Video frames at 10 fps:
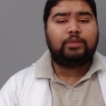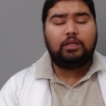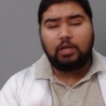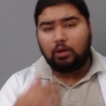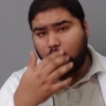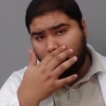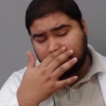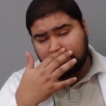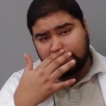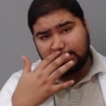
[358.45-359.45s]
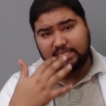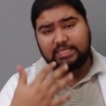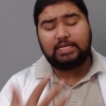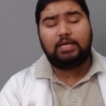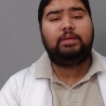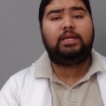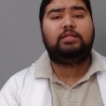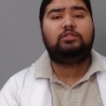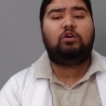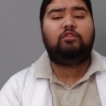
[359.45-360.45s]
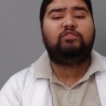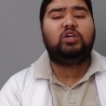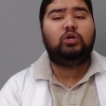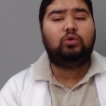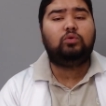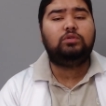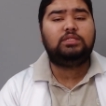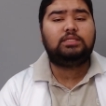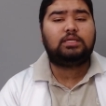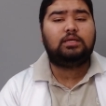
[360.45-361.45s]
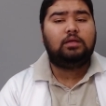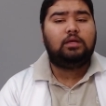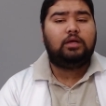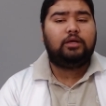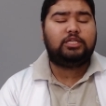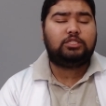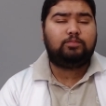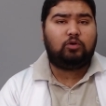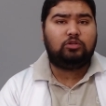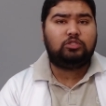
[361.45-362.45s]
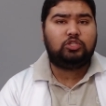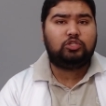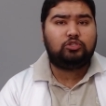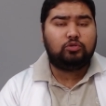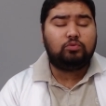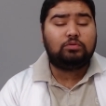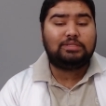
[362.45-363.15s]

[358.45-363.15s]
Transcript: Now, what are the determinants of the host response to